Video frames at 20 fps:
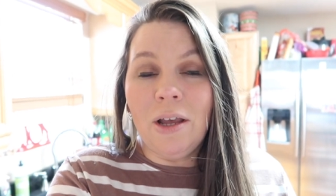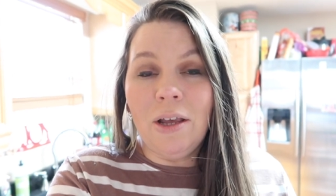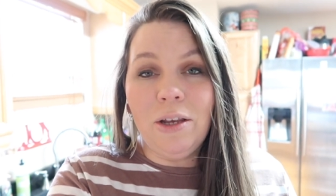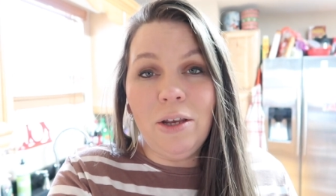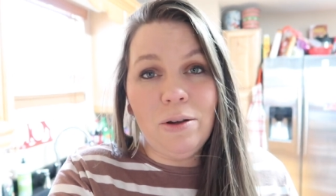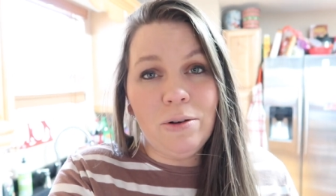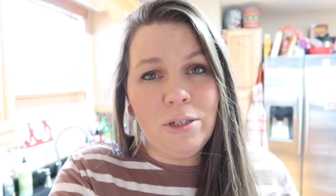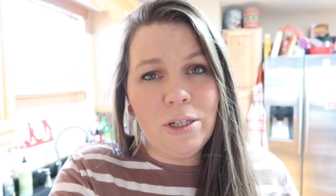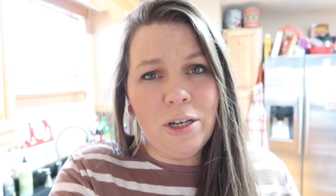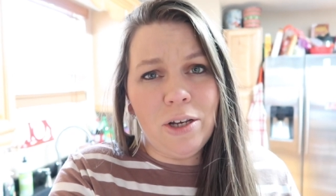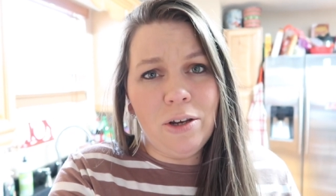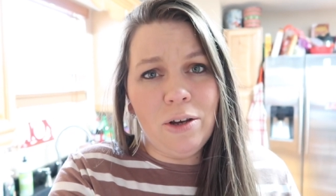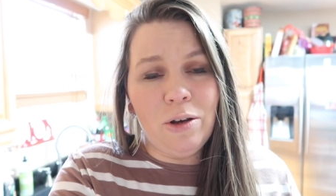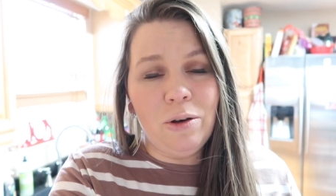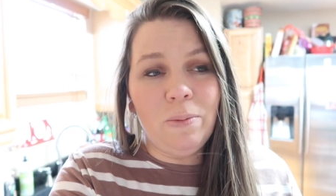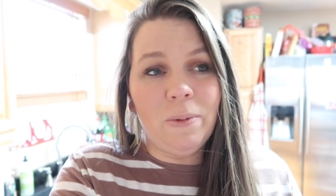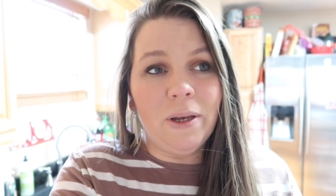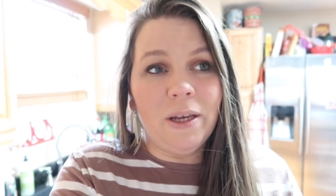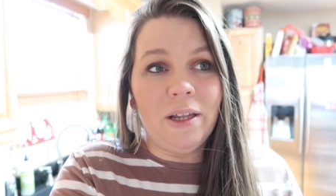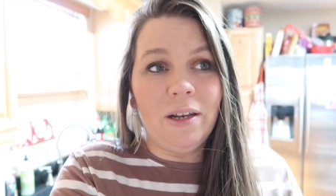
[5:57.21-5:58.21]

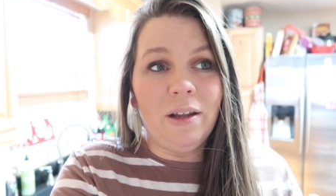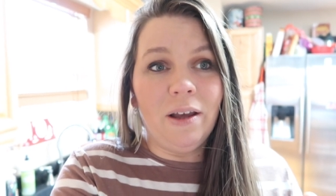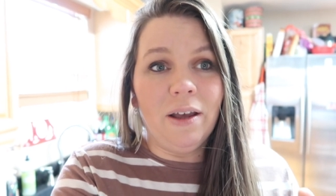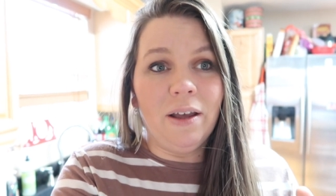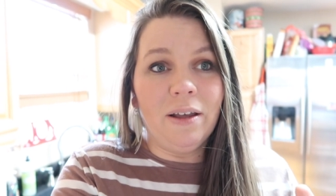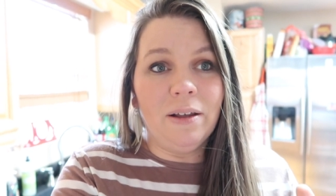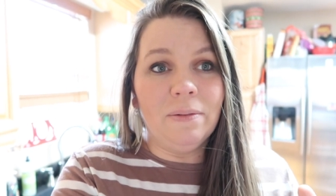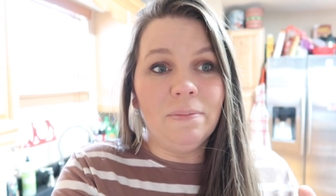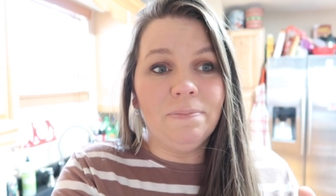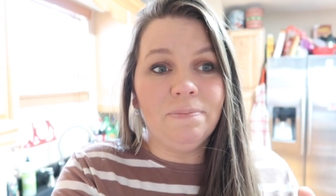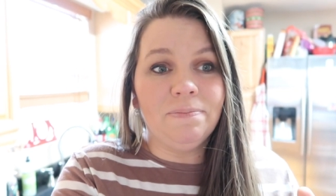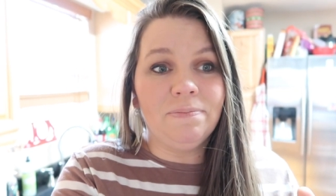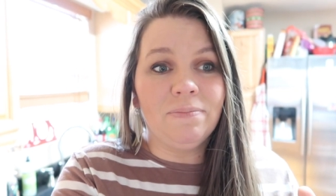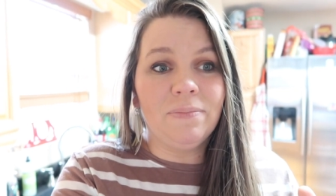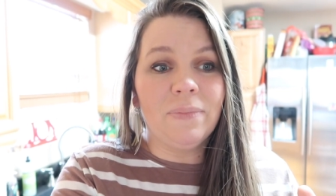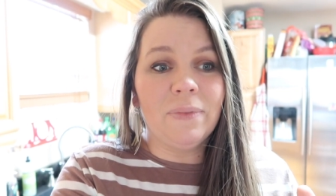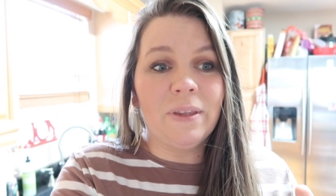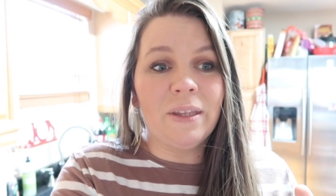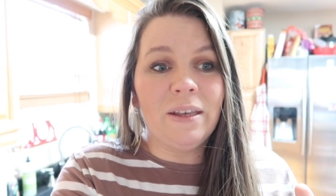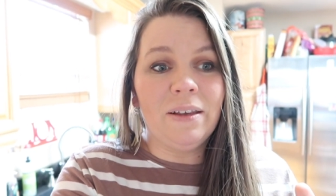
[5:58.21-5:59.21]
YouTube and um,
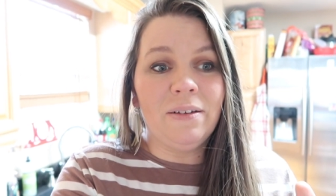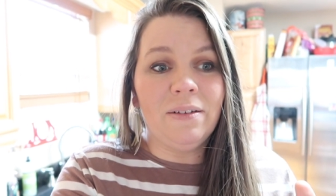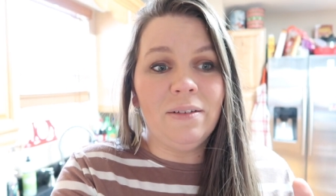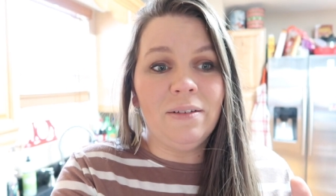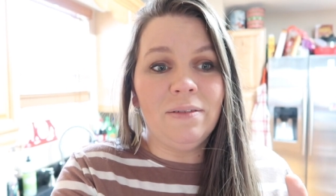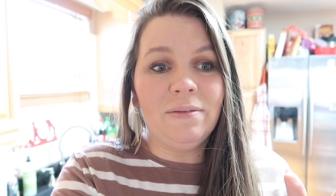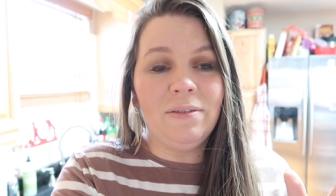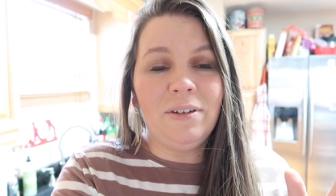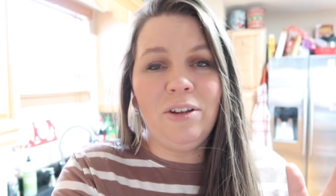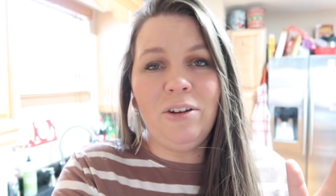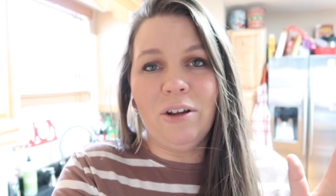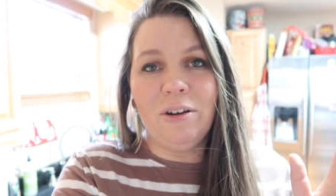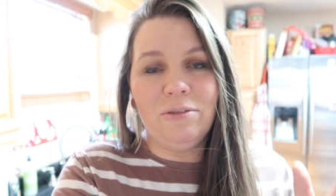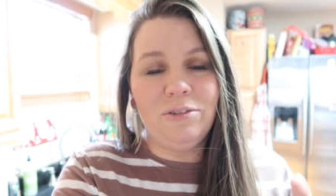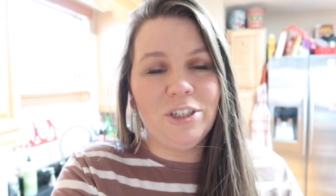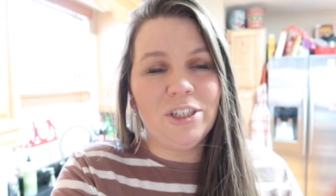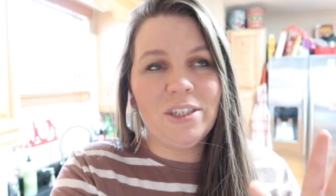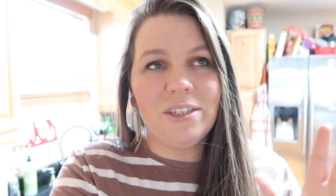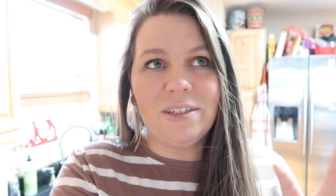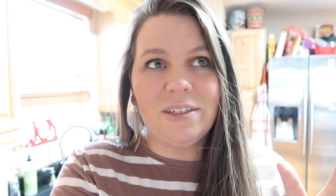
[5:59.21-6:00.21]
you know,
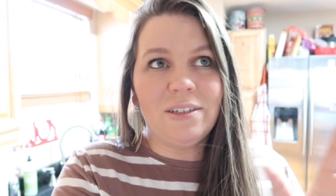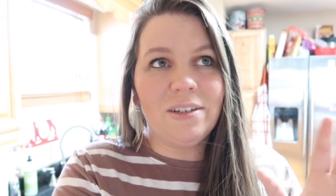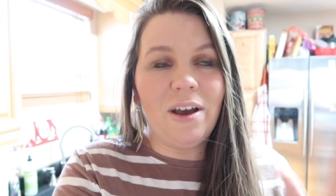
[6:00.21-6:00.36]
just